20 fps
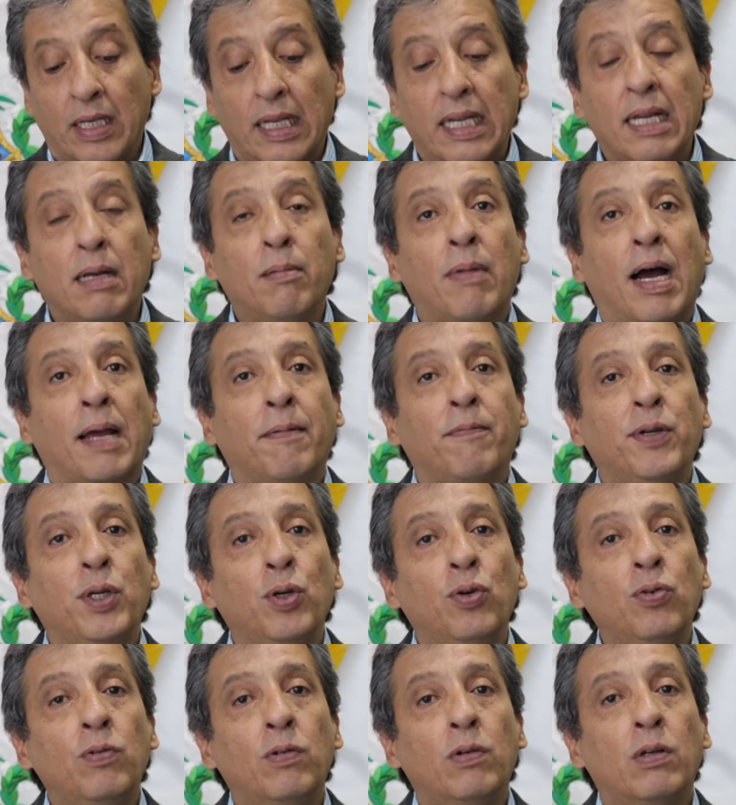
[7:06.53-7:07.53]
In my
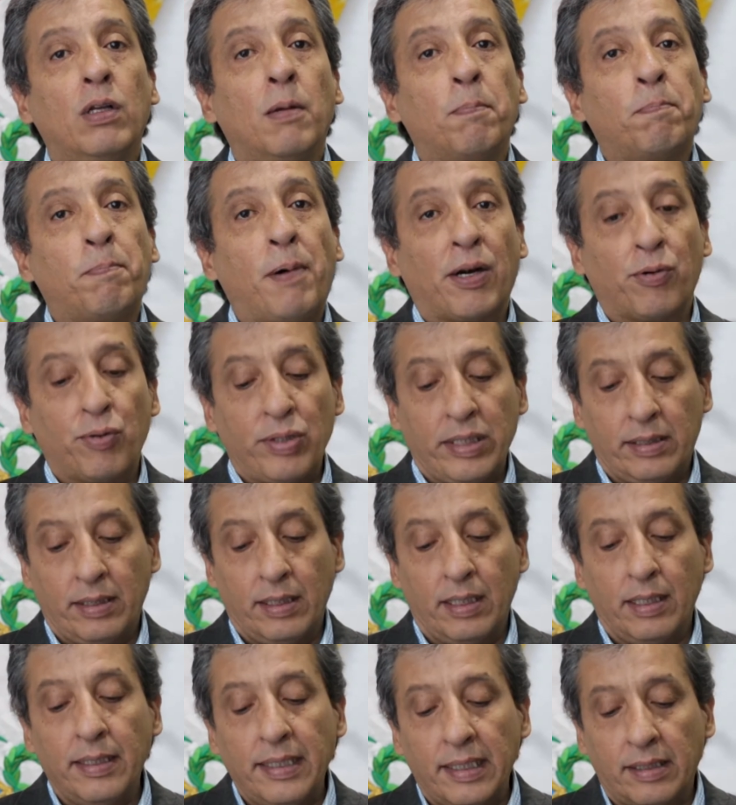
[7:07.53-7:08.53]
view, Paris
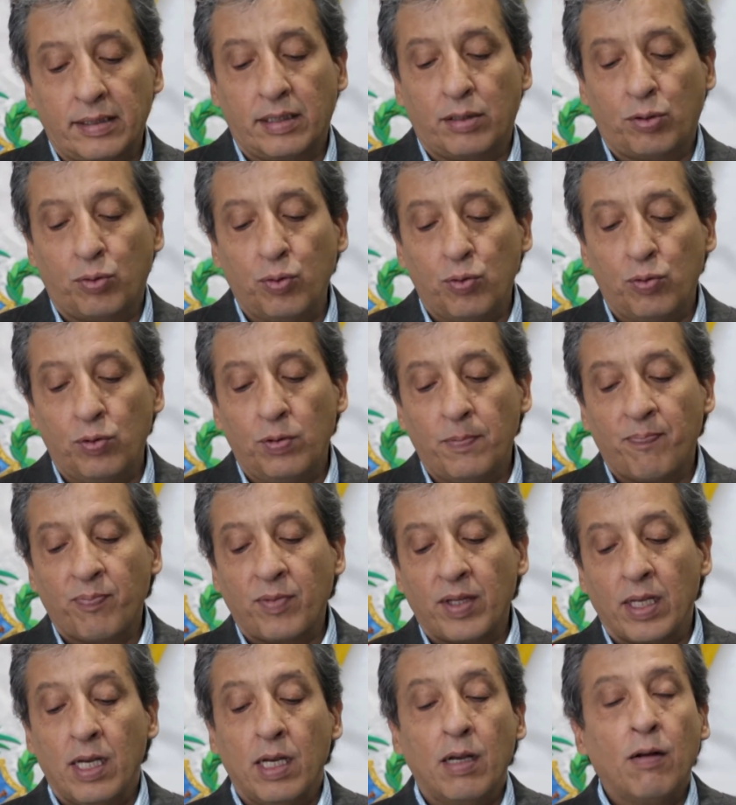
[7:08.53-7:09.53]
needs to
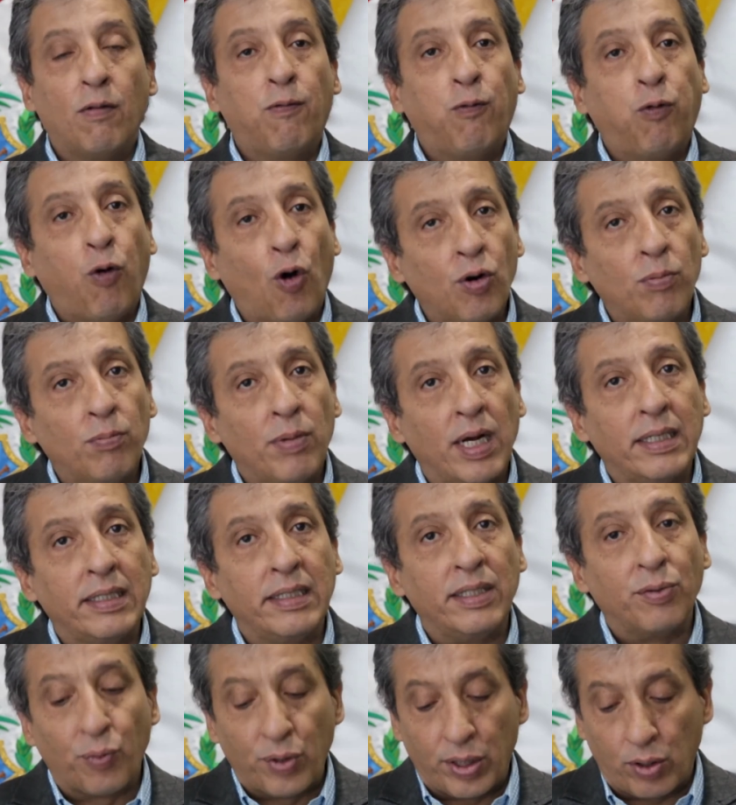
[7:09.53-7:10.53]

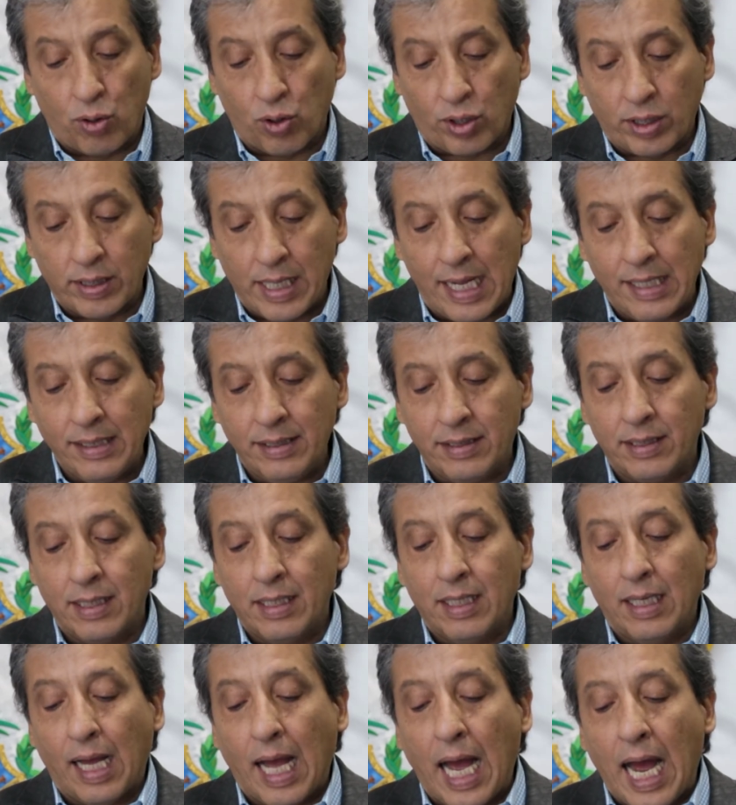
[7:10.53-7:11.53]
formally recognize
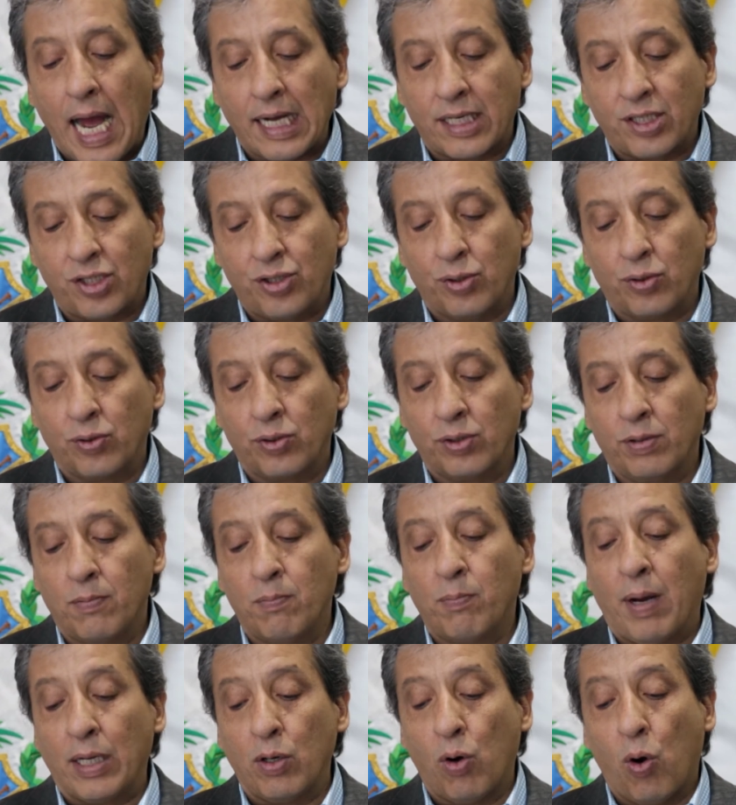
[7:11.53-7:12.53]
action
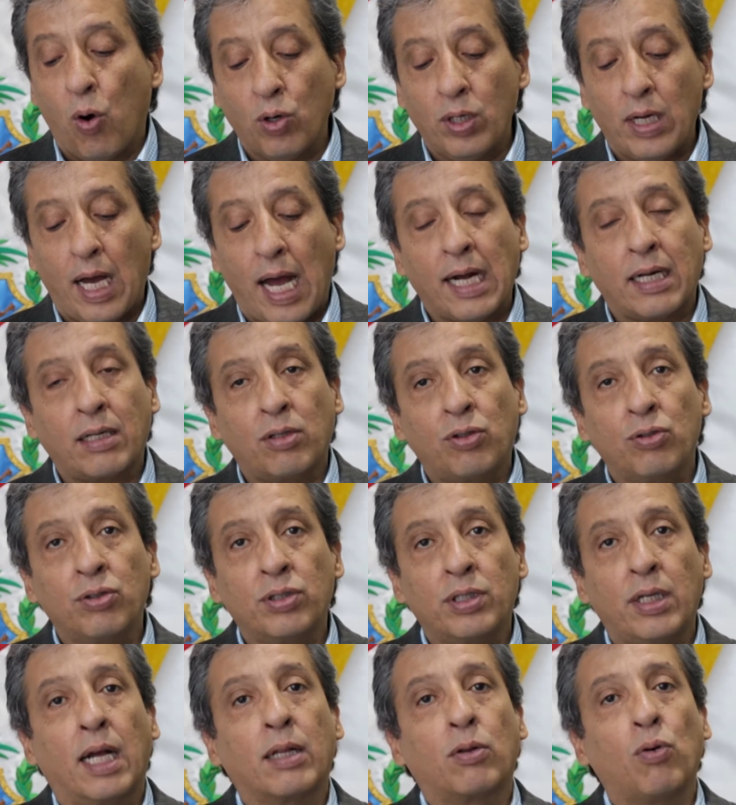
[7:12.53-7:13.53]
by all
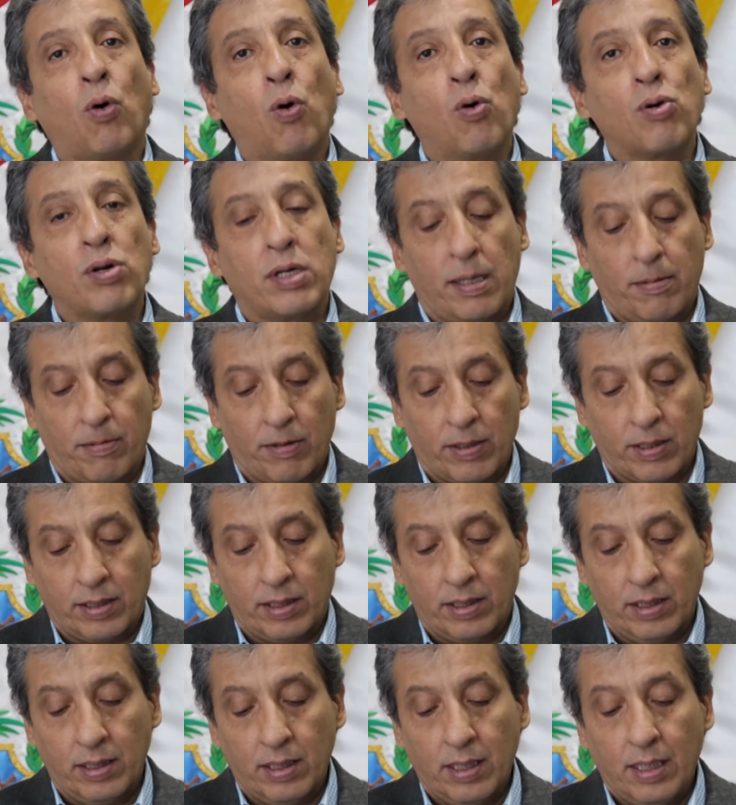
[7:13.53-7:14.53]
actors at all
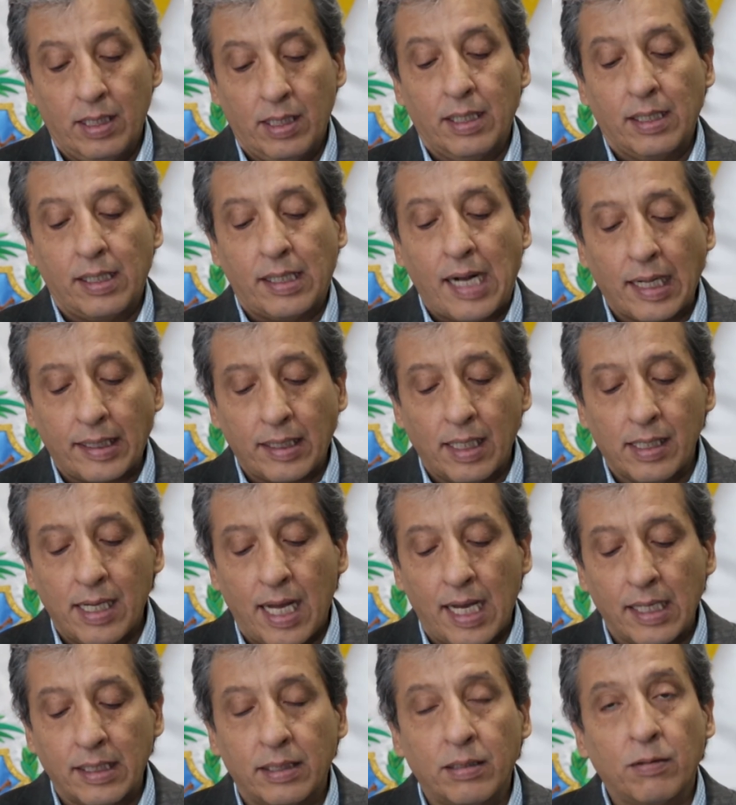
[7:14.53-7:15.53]
levels,
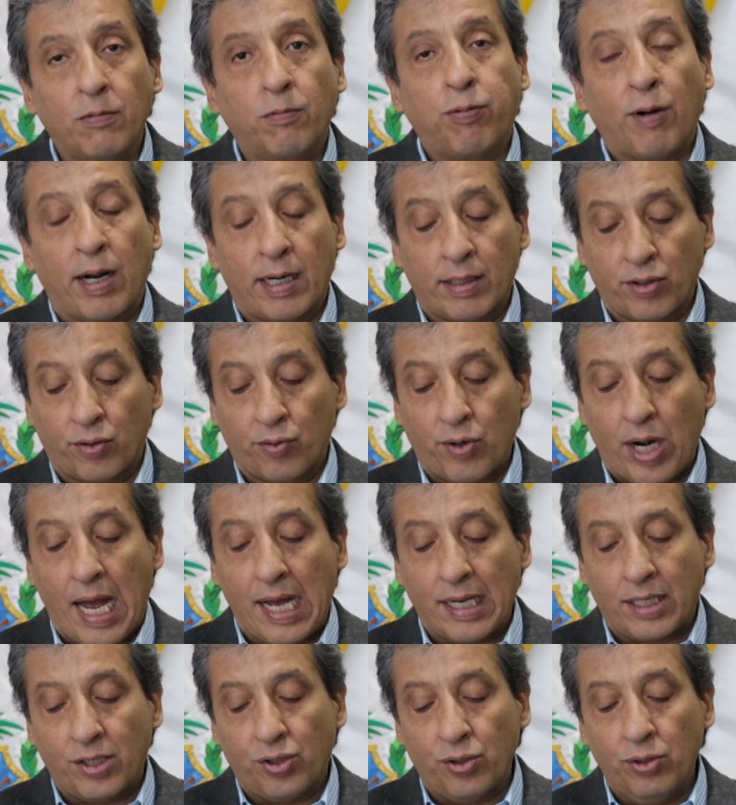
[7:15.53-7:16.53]
catalyze further
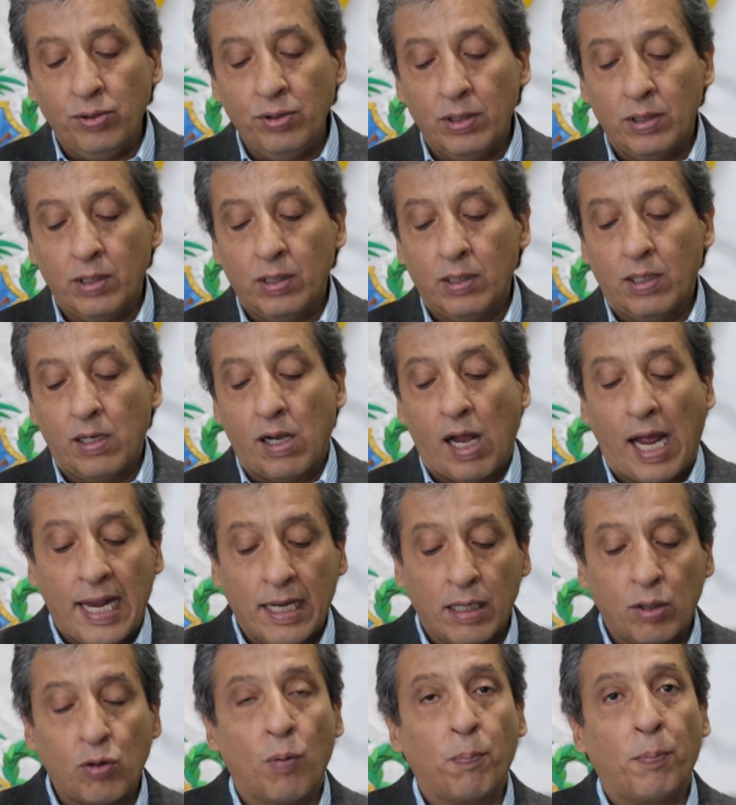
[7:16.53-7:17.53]
action
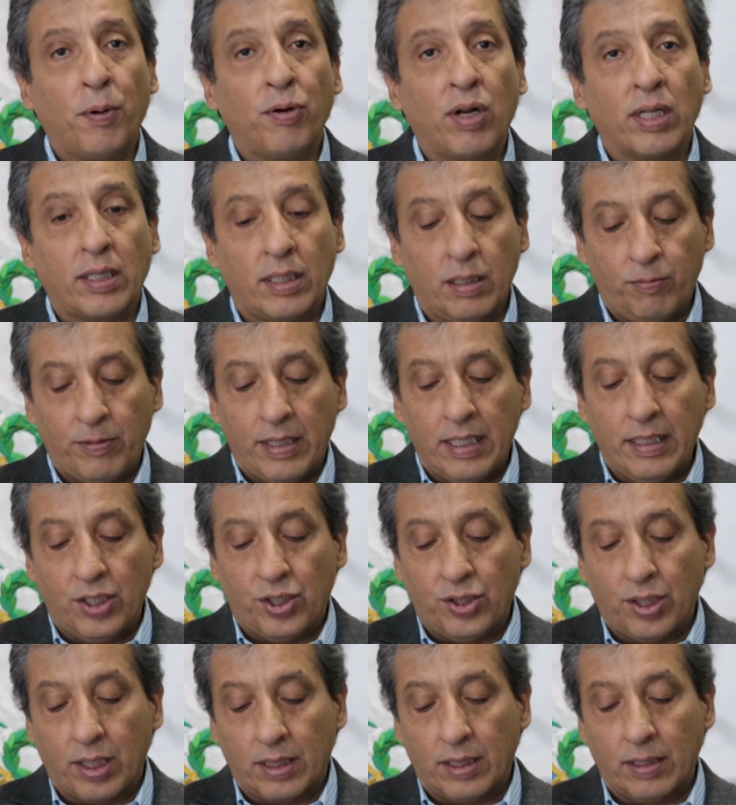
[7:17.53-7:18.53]
and cooperative
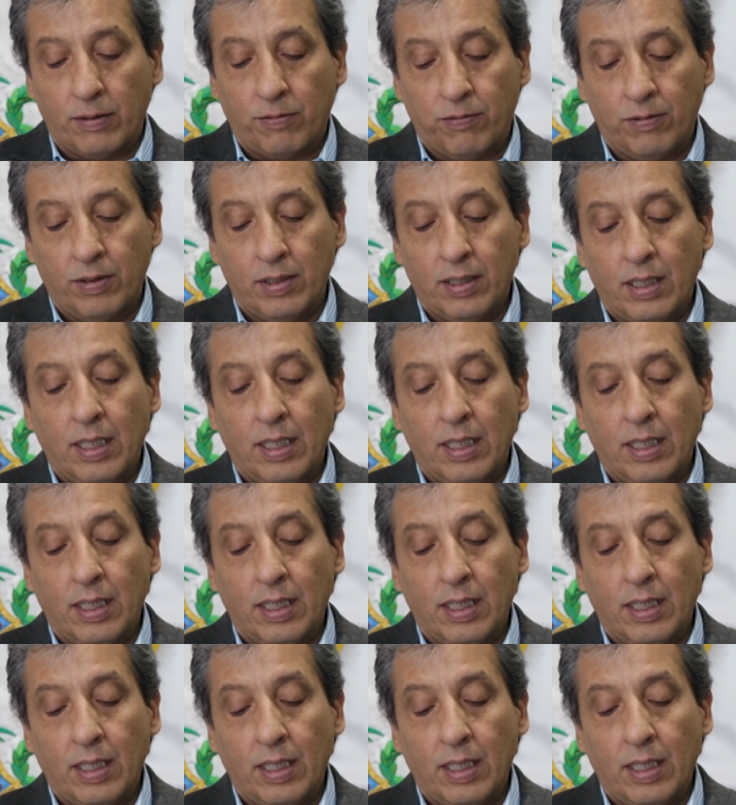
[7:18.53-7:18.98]
initiative,